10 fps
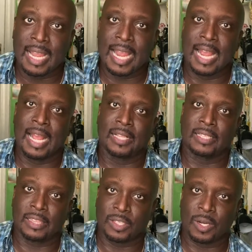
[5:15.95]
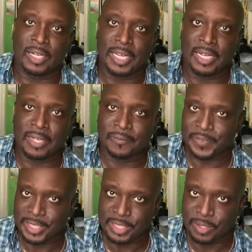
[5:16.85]
and the third layer can
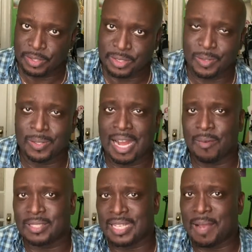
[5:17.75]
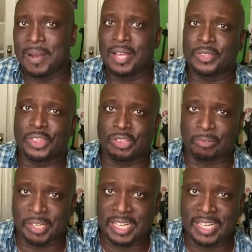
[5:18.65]
fix those. So I would say about
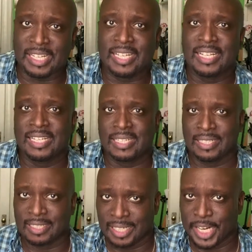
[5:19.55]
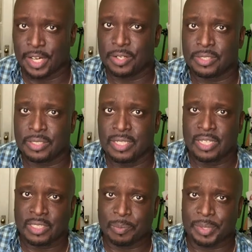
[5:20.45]
3 layers
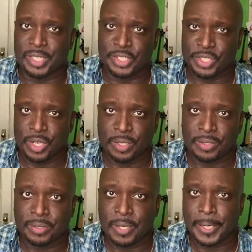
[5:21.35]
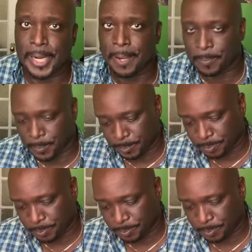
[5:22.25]
to be certain, okay?